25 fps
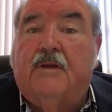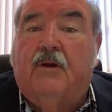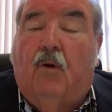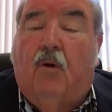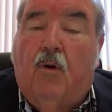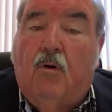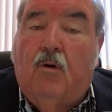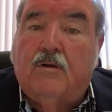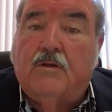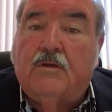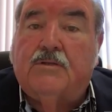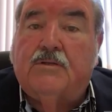
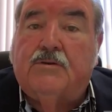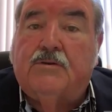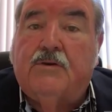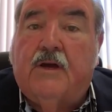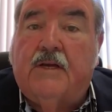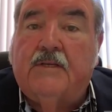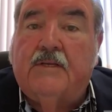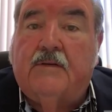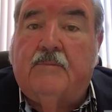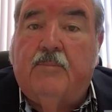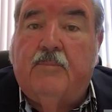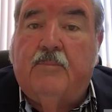
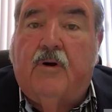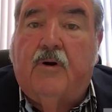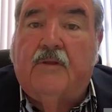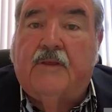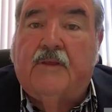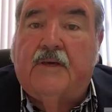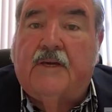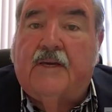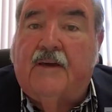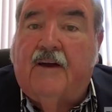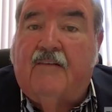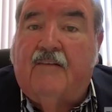orchestrated by the
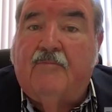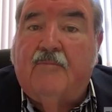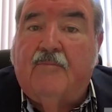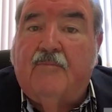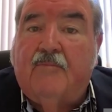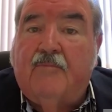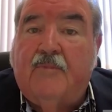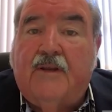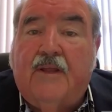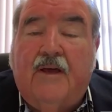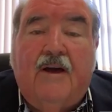government,